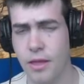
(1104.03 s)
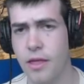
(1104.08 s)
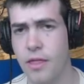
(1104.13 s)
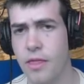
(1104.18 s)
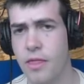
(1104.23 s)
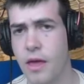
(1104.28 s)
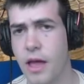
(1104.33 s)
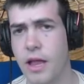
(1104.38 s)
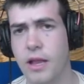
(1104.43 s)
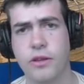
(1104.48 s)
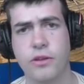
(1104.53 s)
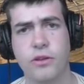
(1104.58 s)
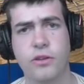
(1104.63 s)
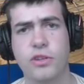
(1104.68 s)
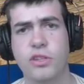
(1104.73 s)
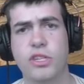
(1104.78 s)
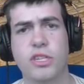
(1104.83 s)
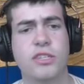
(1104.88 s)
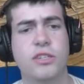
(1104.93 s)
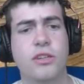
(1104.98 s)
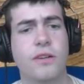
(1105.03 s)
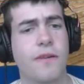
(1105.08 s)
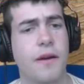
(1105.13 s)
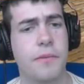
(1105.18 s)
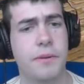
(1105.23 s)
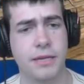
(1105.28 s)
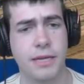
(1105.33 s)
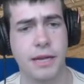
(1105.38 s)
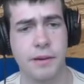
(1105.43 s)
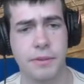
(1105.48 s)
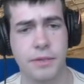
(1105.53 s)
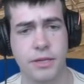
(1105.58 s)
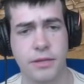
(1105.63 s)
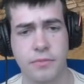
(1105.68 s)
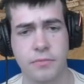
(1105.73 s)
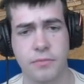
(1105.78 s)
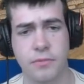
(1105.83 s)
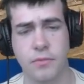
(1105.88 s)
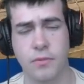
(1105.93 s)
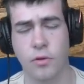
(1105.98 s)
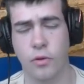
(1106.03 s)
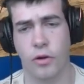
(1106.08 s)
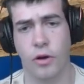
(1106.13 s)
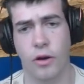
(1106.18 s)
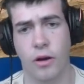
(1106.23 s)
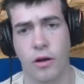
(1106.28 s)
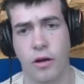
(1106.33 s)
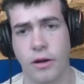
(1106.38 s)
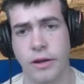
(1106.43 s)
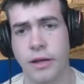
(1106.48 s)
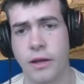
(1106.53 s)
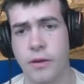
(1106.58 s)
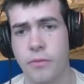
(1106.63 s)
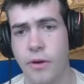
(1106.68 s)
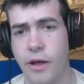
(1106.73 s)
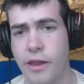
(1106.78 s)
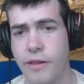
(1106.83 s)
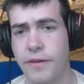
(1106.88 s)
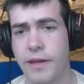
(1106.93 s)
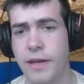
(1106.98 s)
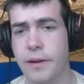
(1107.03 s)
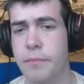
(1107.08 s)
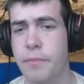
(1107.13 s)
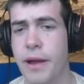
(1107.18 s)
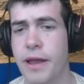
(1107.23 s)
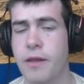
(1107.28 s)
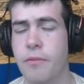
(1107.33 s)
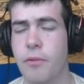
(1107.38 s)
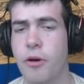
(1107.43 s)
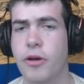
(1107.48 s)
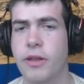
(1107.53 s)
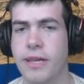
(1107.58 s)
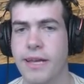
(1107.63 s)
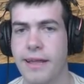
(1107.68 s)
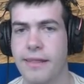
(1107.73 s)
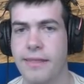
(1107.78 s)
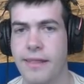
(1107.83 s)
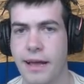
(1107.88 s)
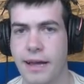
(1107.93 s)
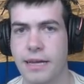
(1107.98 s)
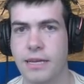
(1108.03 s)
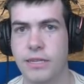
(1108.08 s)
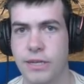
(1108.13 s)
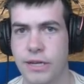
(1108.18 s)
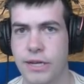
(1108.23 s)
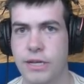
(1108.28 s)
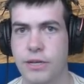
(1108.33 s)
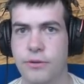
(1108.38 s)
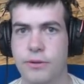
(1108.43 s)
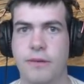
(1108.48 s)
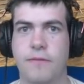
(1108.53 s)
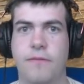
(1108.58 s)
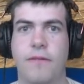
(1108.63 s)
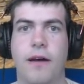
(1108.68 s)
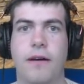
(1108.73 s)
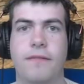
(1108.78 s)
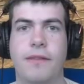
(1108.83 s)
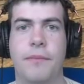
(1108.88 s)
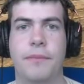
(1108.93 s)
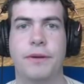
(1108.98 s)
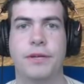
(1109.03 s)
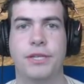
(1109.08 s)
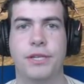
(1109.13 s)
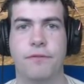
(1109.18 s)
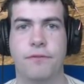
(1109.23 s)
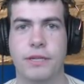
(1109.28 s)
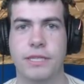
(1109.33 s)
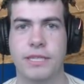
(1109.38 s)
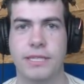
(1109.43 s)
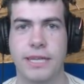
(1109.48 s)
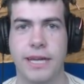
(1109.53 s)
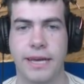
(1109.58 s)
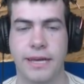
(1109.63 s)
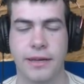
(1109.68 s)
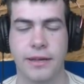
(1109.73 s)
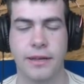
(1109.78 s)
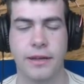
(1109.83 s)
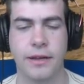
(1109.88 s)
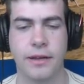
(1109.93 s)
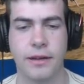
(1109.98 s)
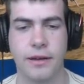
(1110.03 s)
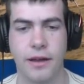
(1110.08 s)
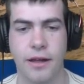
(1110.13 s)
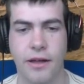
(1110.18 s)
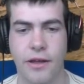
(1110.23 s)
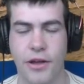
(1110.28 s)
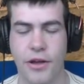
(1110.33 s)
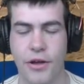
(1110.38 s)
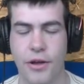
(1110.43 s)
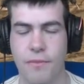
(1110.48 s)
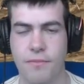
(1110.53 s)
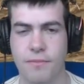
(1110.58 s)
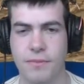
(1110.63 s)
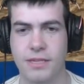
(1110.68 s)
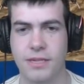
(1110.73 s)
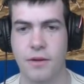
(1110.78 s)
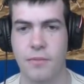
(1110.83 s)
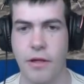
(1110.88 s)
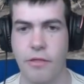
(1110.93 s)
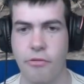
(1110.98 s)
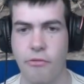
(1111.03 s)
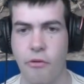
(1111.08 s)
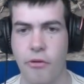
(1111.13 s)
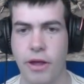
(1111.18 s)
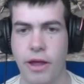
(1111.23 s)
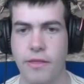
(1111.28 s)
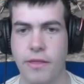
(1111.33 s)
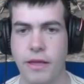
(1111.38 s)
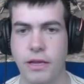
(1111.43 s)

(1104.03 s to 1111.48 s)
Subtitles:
then it doesn't do very much damage to them, or not a lot. Whereas if you can pin them on it, you're getting that continuous 5 damage every tick. So by throwing it and then